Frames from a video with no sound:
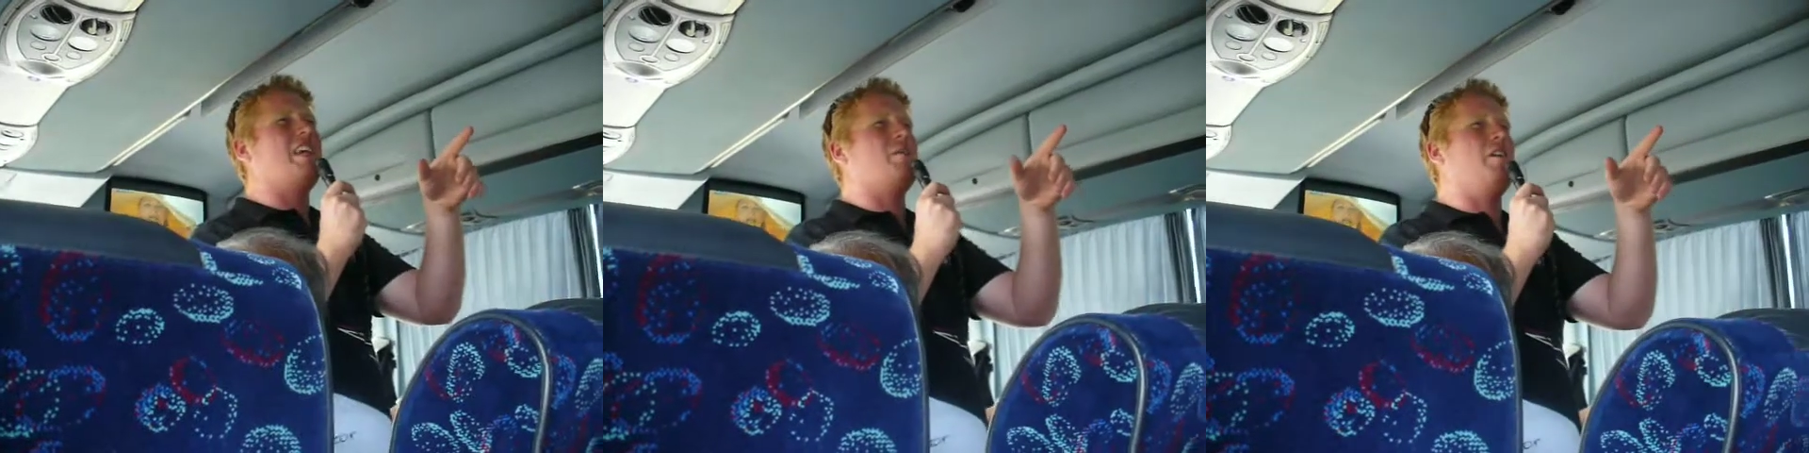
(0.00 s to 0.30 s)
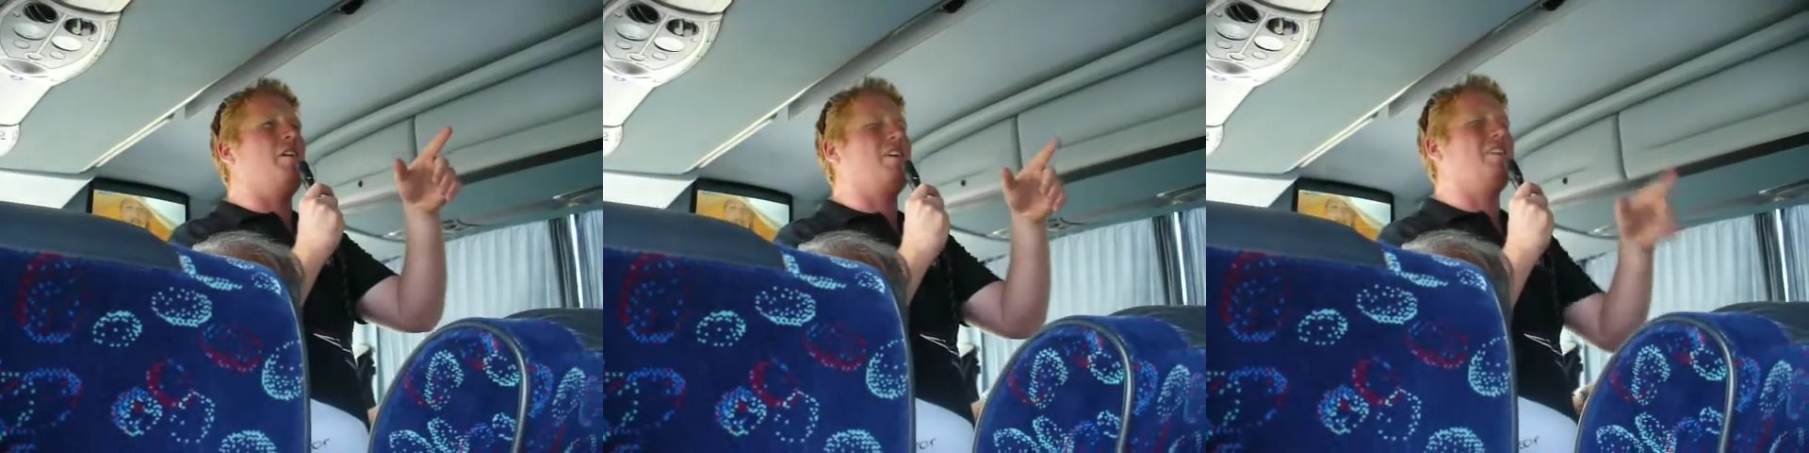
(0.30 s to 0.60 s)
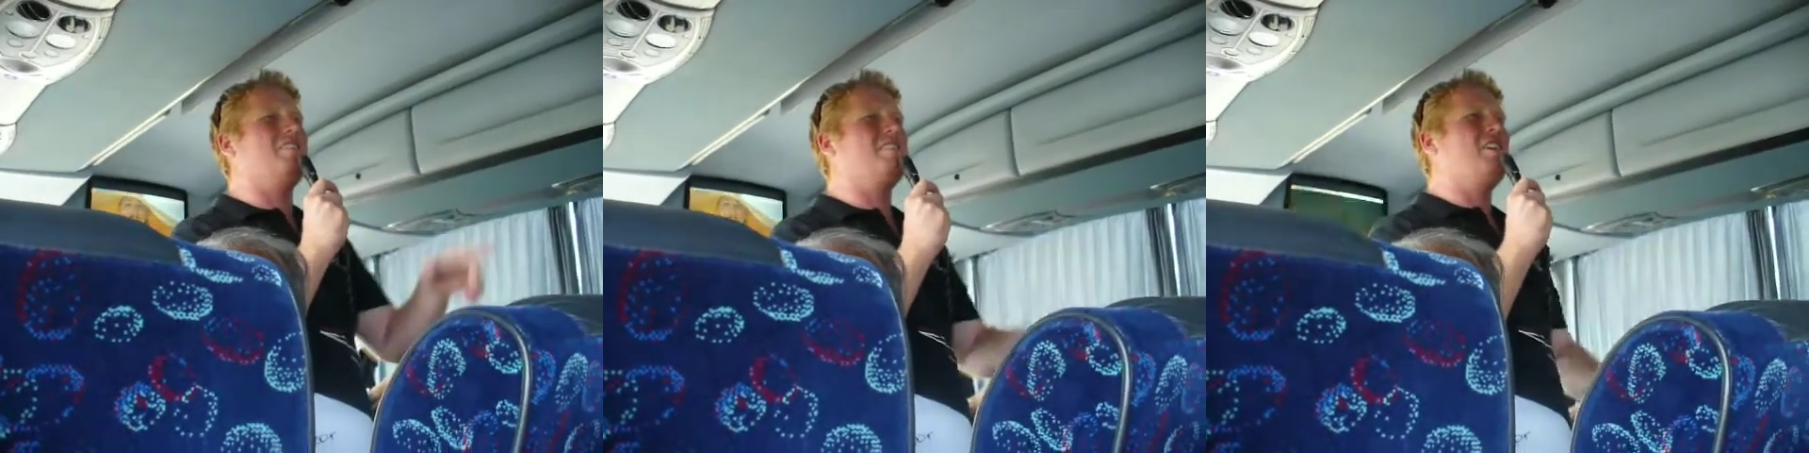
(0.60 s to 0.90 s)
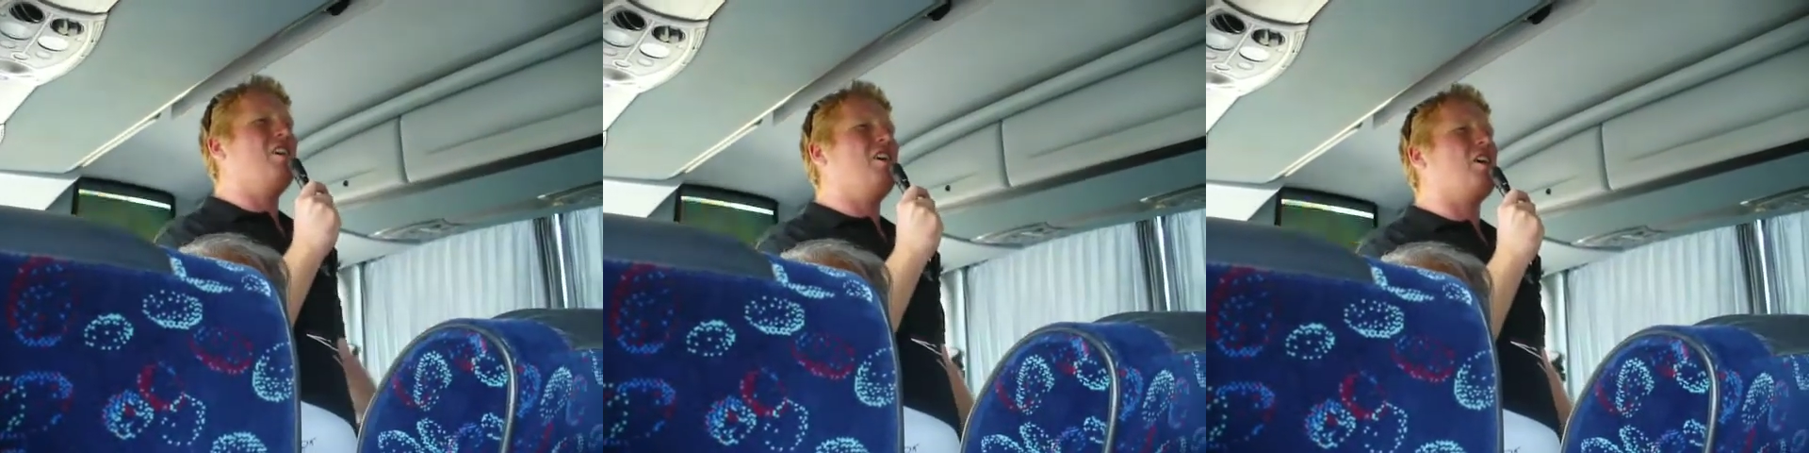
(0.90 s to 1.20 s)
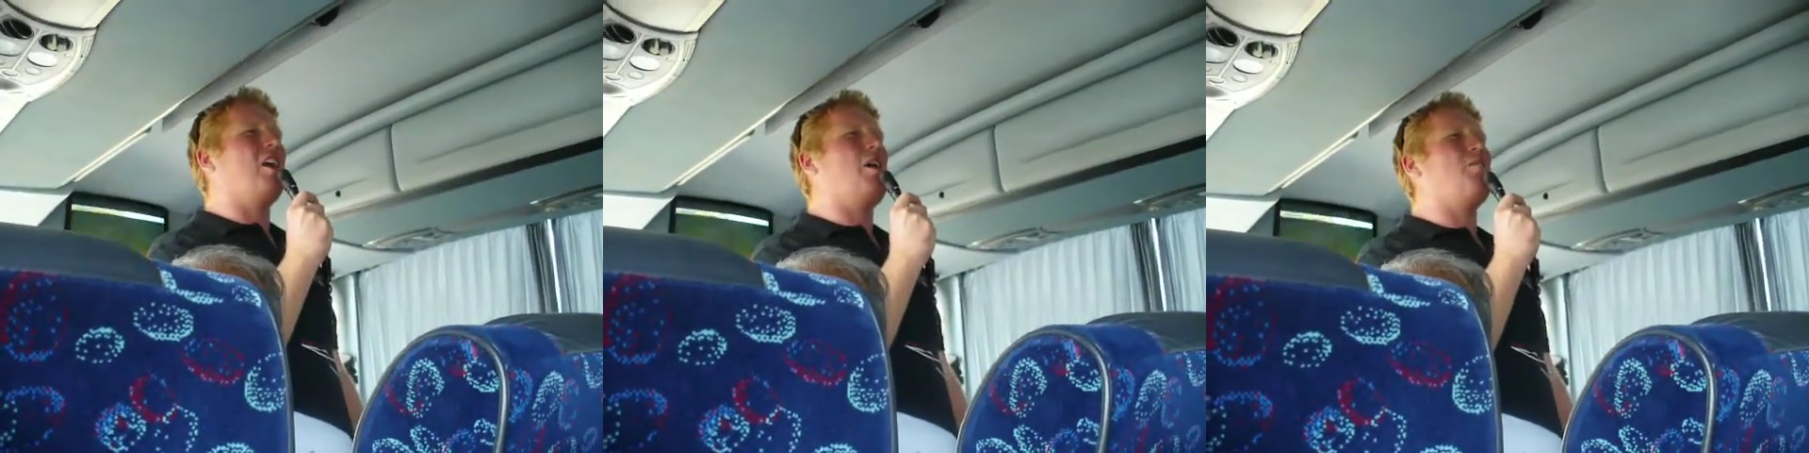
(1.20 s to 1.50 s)
South Americans?
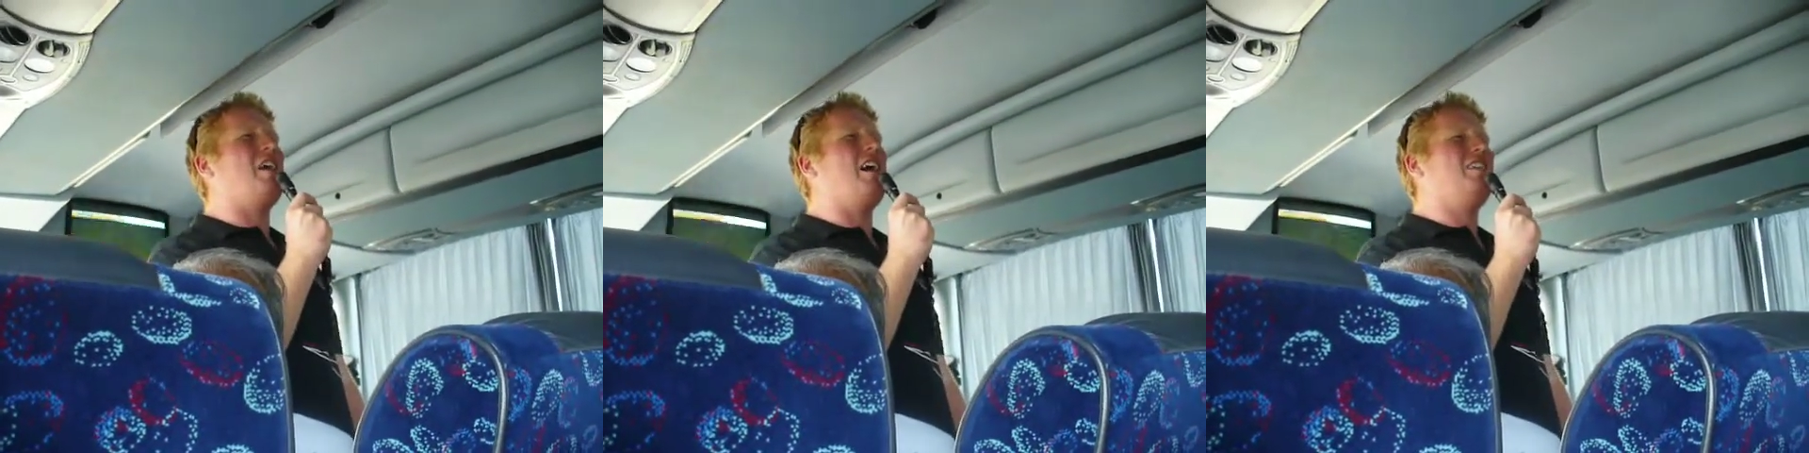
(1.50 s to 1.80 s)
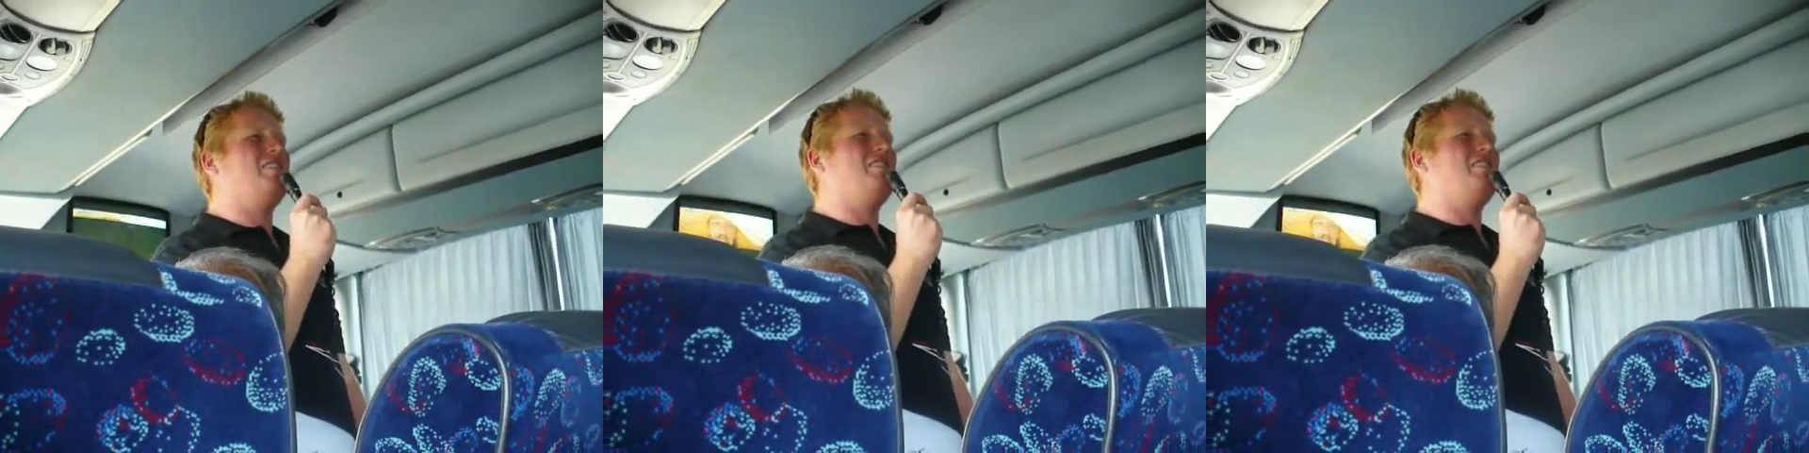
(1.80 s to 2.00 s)
Colombia.